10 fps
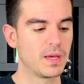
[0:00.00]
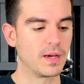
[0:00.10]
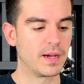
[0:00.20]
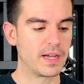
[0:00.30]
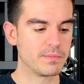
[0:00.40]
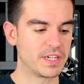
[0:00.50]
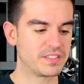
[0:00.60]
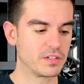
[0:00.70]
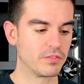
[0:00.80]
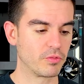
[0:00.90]
Uh, I
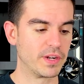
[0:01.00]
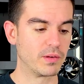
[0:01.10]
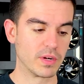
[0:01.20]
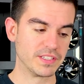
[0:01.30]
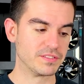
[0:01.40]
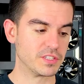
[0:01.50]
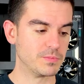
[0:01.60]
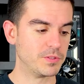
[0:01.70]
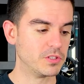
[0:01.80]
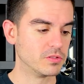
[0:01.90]
myself run a Ryzen
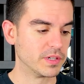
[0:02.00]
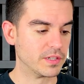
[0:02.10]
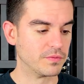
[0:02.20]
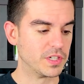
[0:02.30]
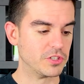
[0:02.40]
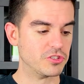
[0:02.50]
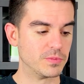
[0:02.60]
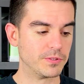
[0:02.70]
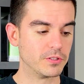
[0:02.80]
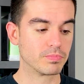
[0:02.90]
CPU and NVIDIA
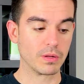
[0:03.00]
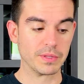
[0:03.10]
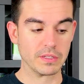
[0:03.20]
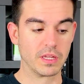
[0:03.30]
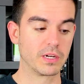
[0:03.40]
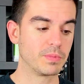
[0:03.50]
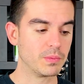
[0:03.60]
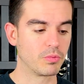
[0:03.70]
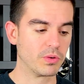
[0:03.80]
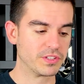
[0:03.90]
GPU. Probably a lot of
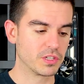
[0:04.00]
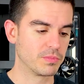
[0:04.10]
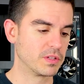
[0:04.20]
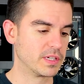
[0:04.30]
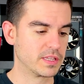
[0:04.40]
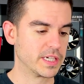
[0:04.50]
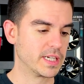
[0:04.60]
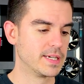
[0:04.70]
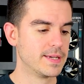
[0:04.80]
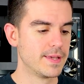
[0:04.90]
people run something like that.